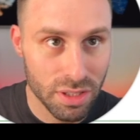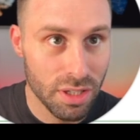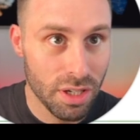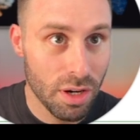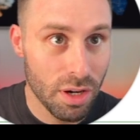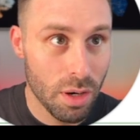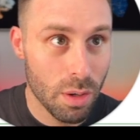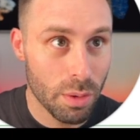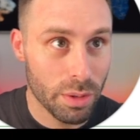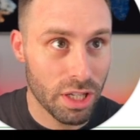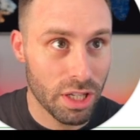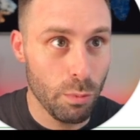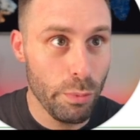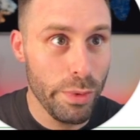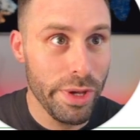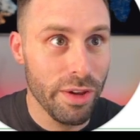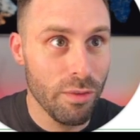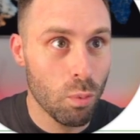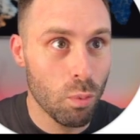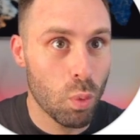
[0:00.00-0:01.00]
Okay, we
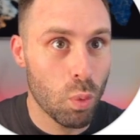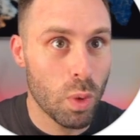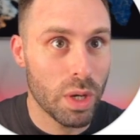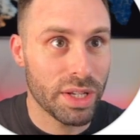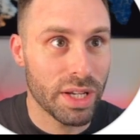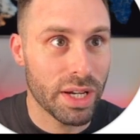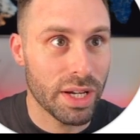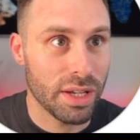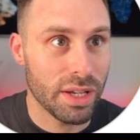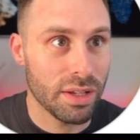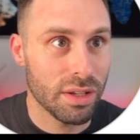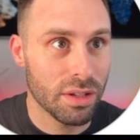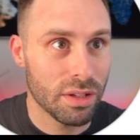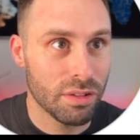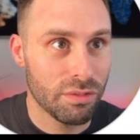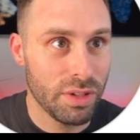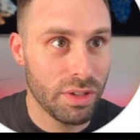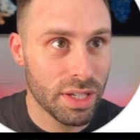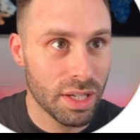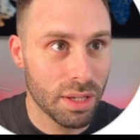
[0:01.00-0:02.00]
have one eye.
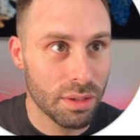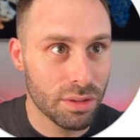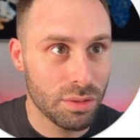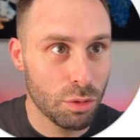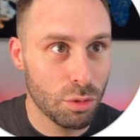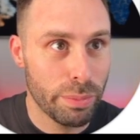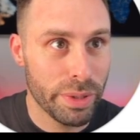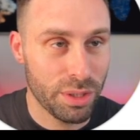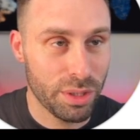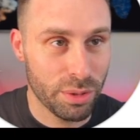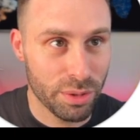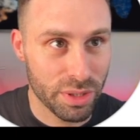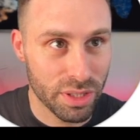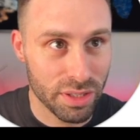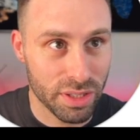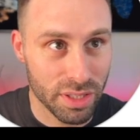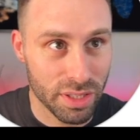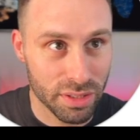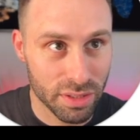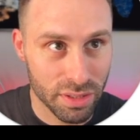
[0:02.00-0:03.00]
We can do better than
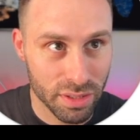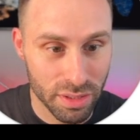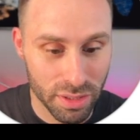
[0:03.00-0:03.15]
that.